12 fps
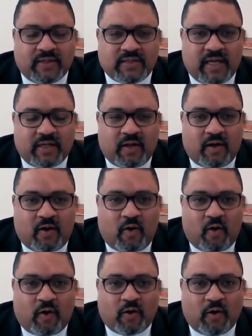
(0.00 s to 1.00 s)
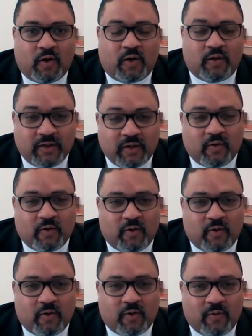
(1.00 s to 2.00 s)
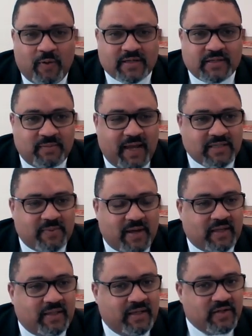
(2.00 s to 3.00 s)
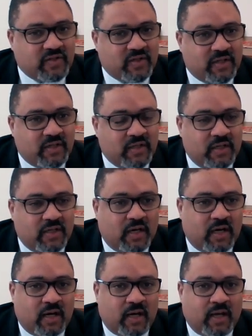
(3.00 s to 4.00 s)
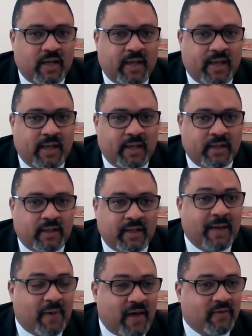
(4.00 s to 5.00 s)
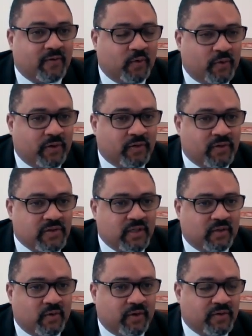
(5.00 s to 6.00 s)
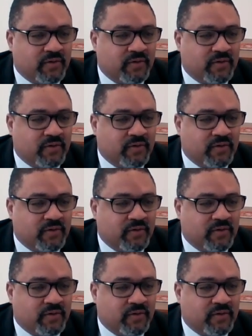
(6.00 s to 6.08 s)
things that are clinical questions should be asked by the clinician and not by the lawyers, and